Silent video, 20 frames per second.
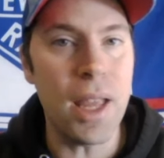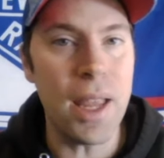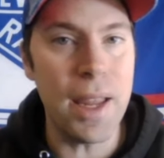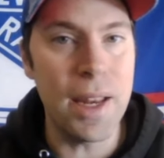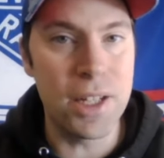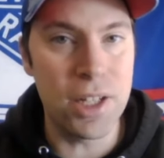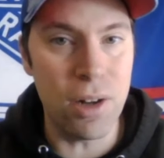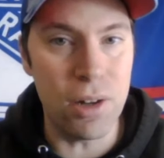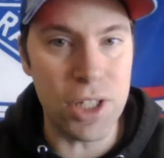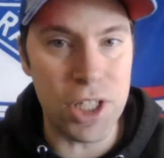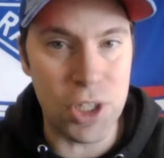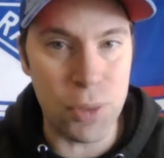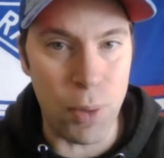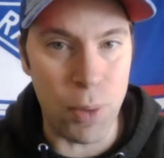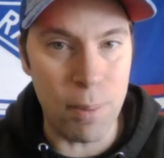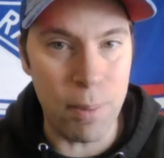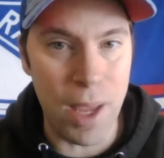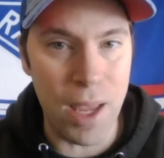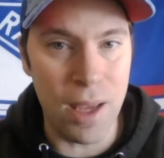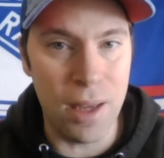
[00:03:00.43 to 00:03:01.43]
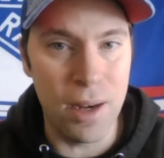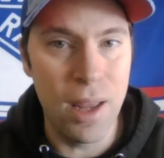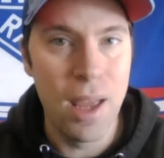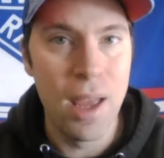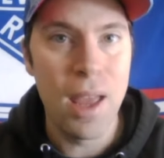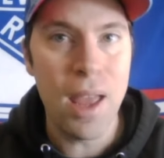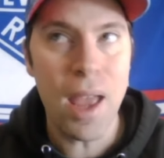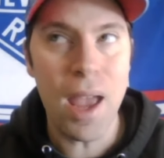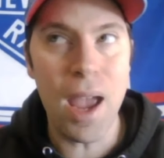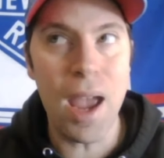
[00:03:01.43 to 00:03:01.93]
AHL swingman,
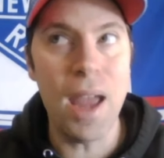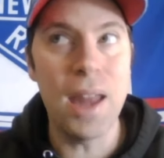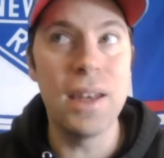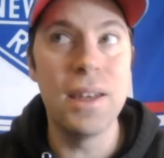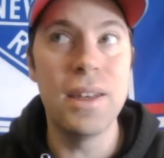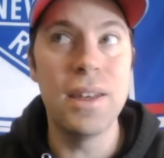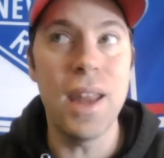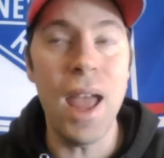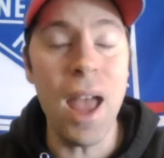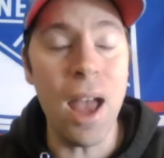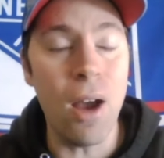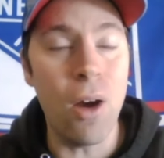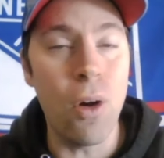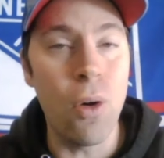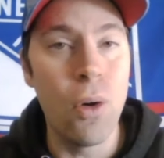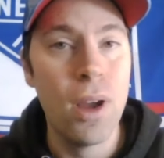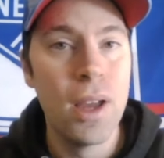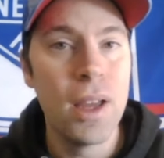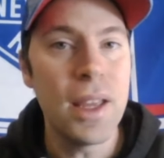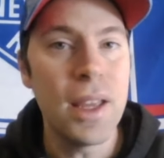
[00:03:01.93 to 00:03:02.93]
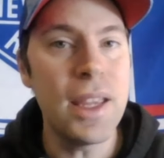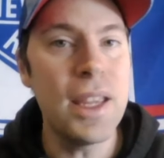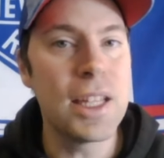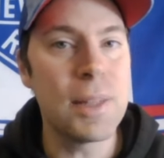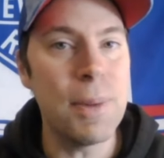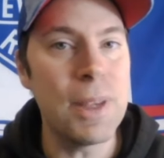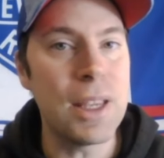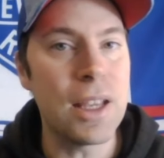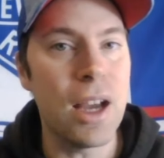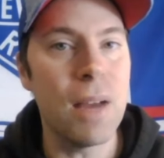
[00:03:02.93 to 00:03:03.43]
and now he has
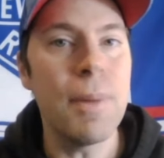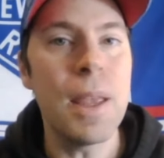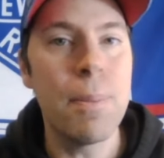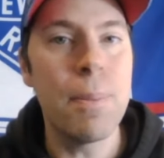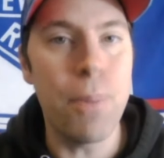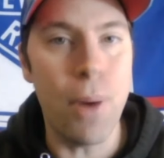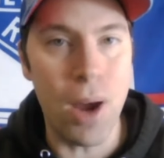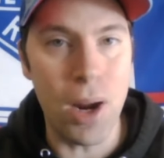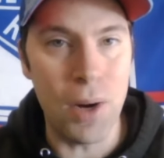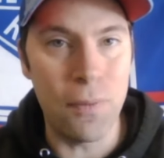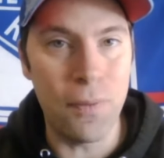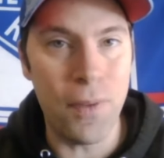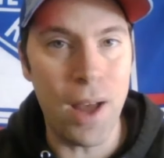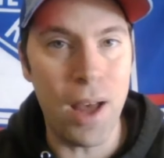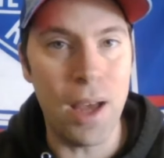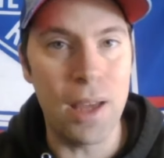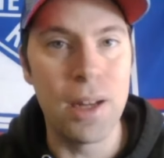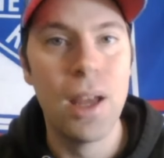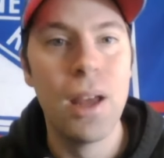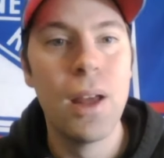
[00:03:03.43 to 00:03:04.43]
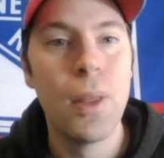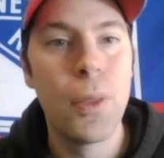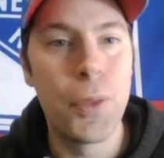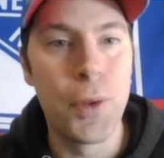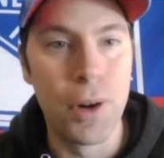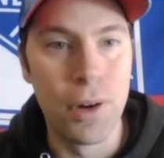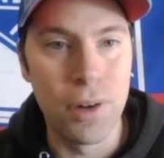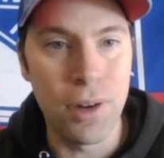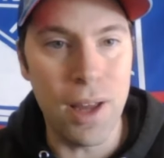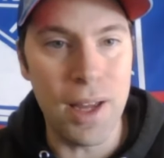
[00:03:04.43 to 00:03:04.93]
become a bona fide
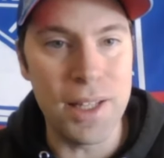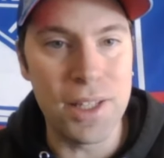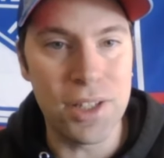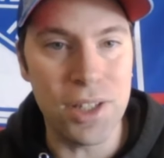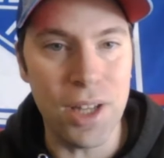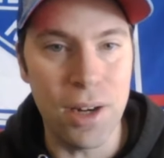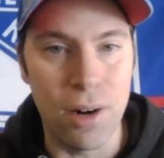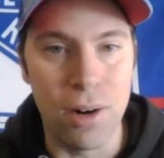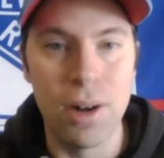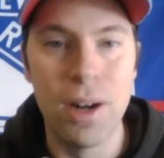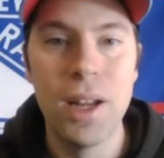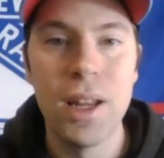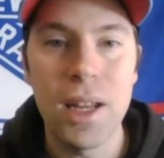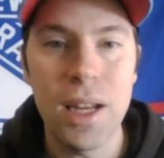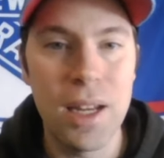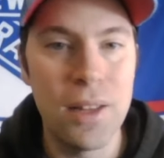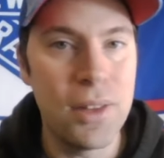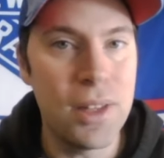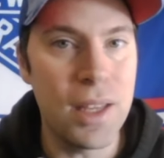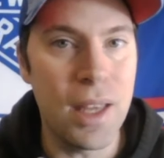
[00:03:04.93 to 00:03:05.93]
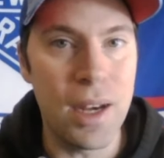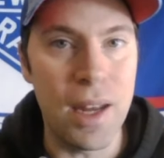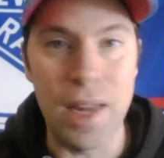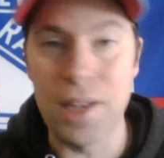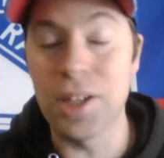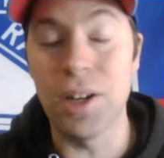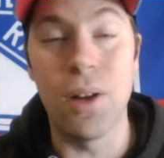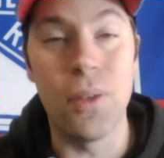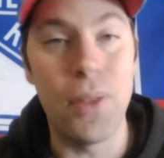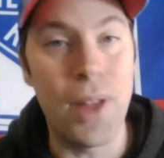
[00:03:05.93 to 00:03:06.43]
third-line center in the
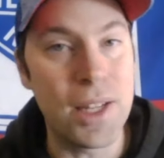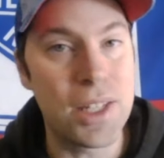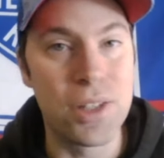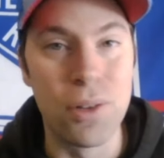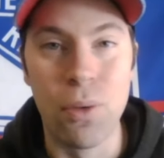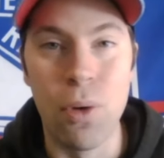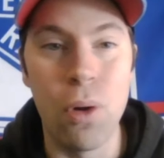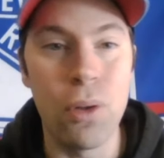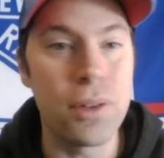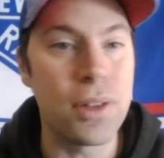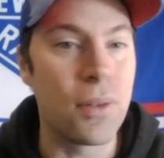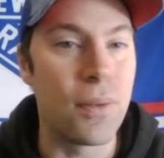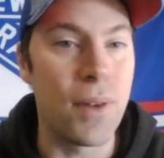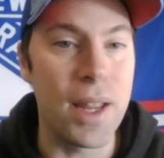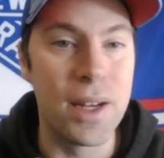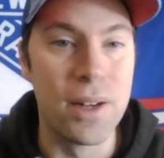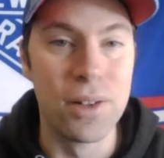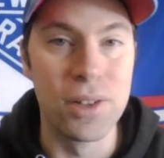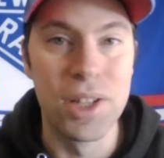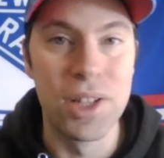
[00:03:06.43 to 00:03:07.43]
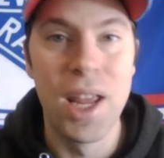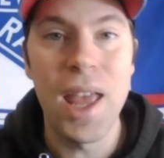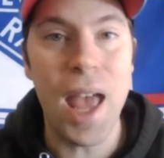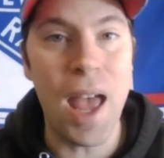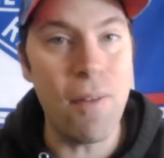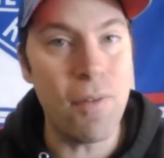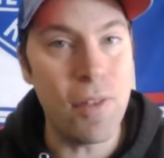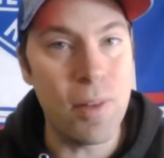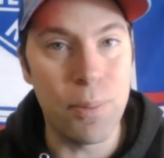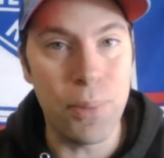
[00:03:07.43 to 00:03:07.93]
NHL. That's the role that the Rangers
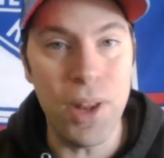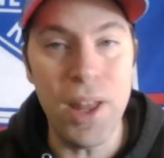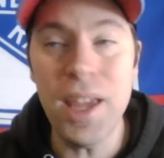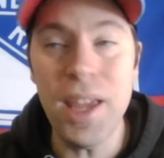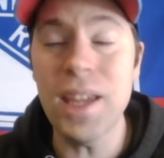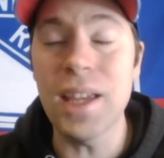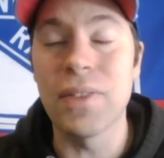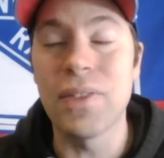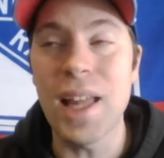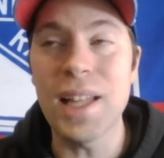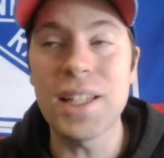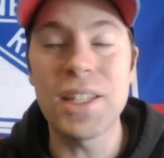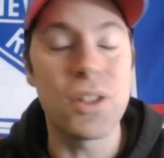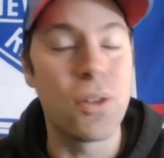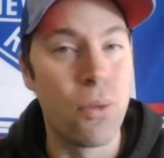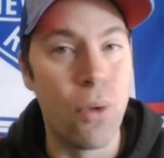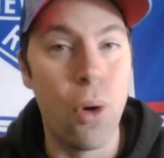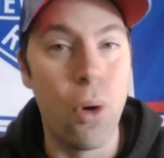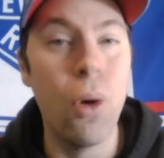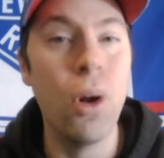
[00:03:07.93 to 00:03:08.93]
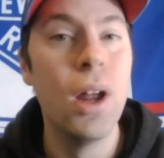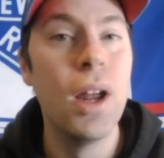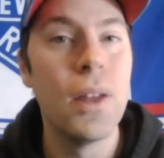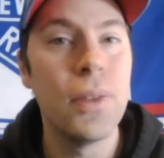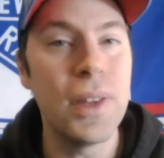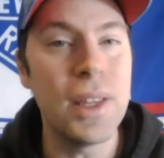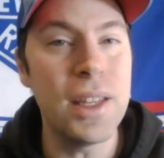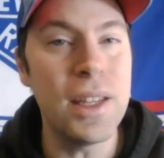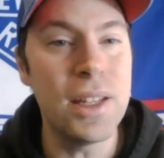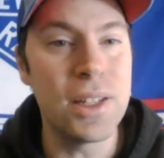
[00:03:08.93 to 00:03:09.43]
have him playing, and that's the role
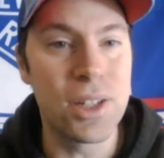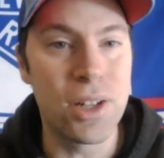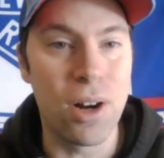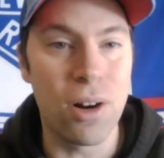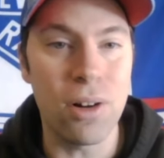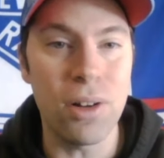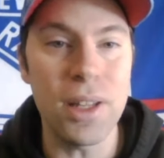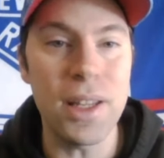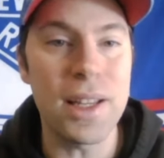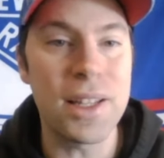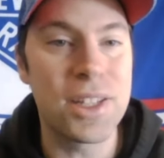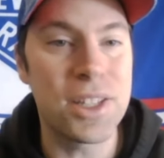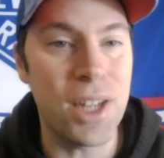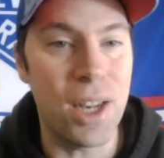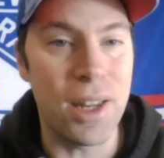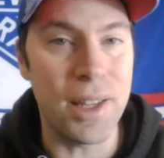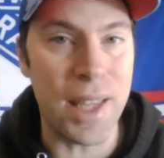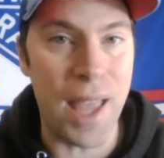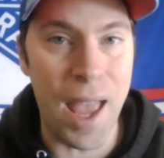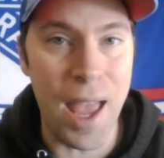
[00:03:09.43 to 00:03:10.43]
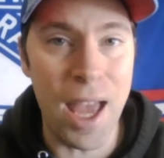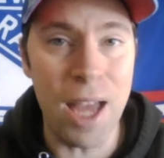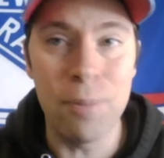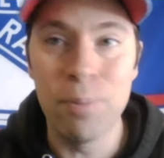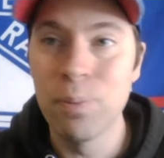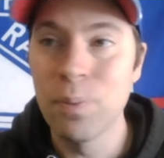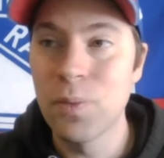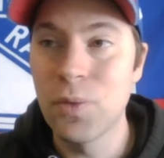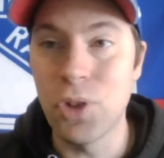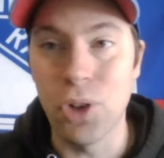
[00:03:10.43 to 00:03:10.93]
that he is currently excelling at.
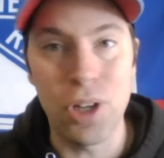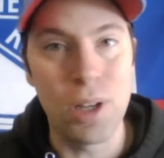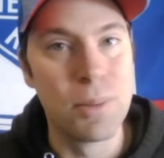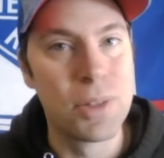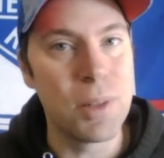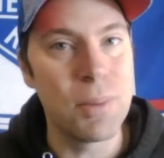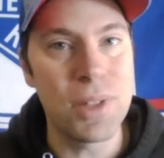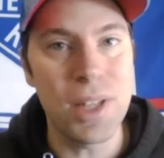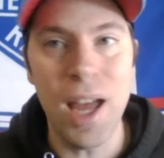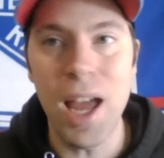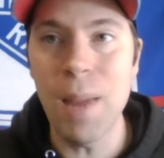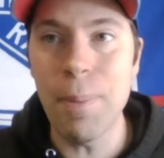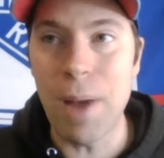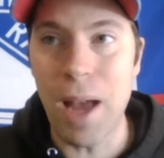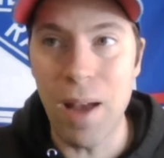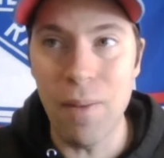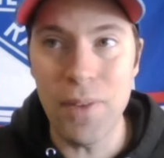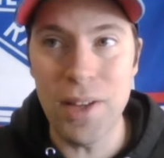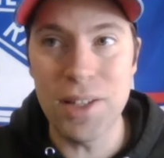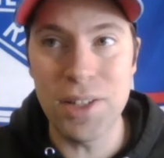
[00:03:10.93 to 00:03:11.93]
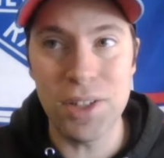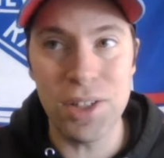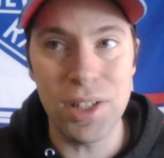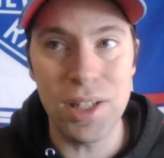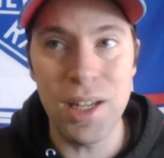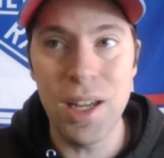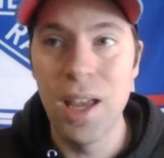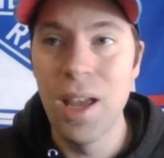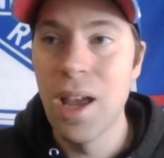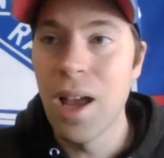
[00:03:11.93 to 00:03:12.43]
Took him some time,
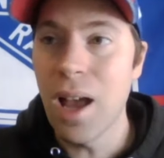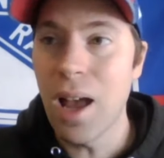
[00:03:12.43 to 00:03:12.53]
obviously.